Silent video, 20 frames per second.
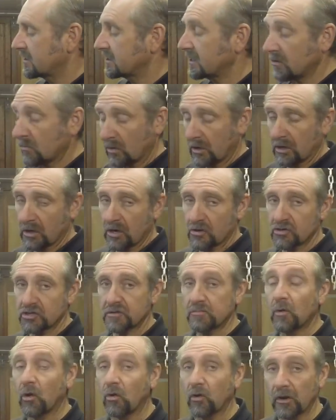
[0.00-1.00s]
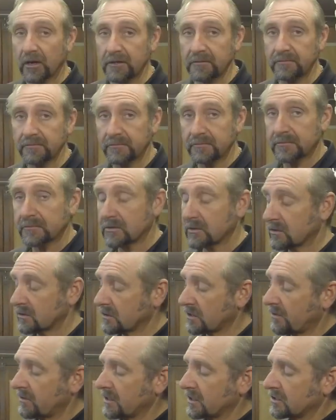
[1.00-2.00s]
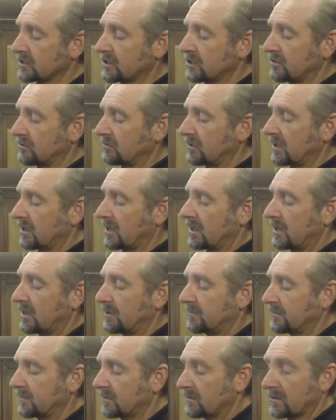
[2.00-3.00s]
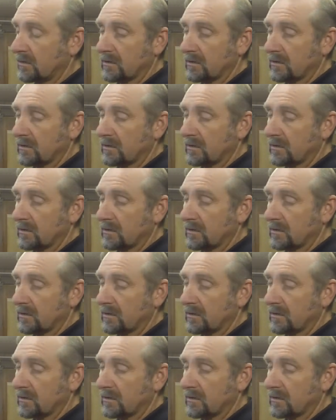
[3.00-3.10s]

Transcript: Didn't want to go smaller, going to a